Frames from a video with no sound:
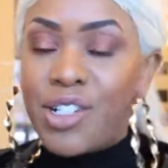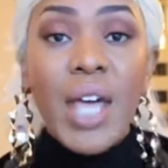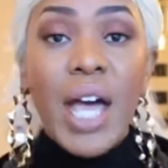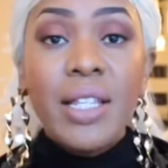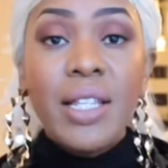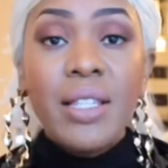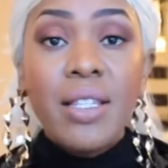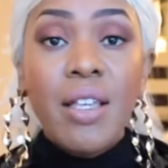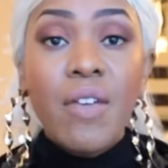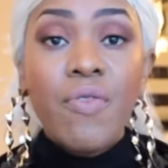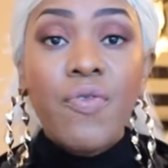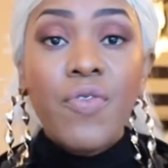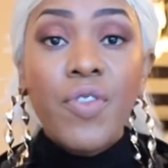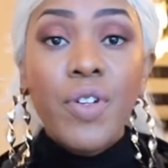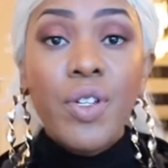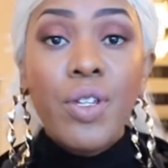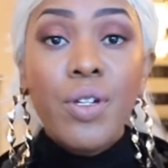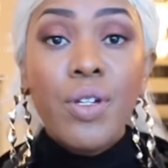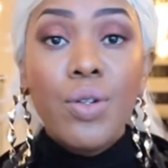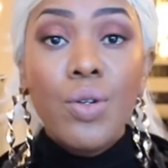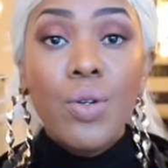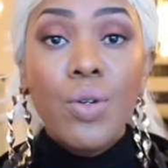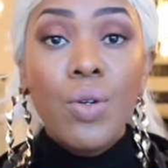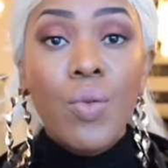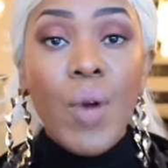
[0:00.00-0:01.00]
That's it for the
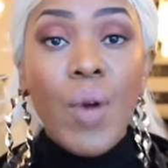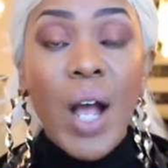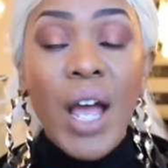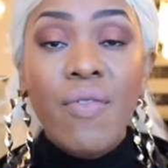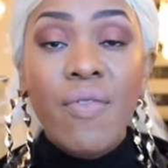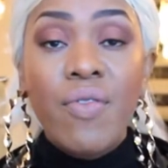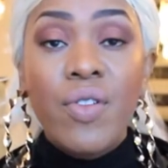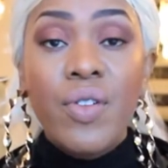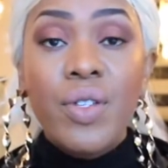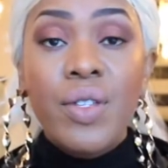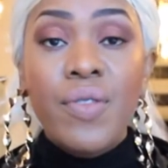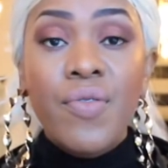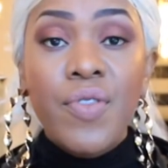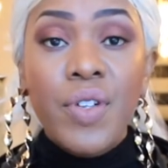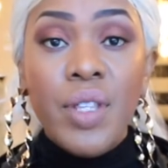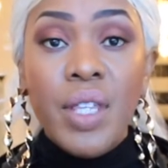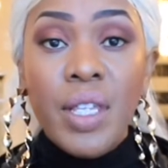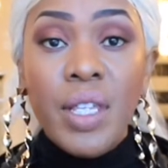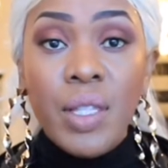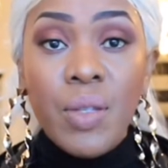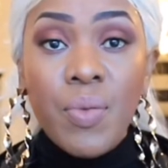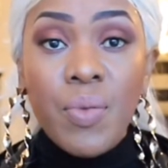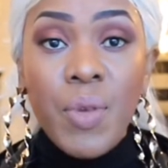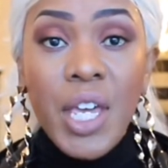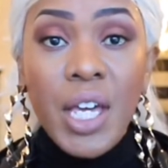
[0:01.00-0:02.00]
new arrivals for
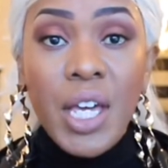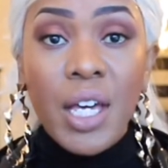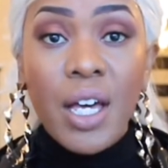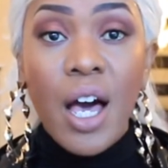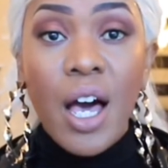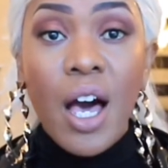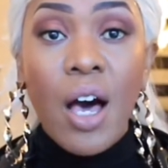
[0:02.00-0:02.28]
this week.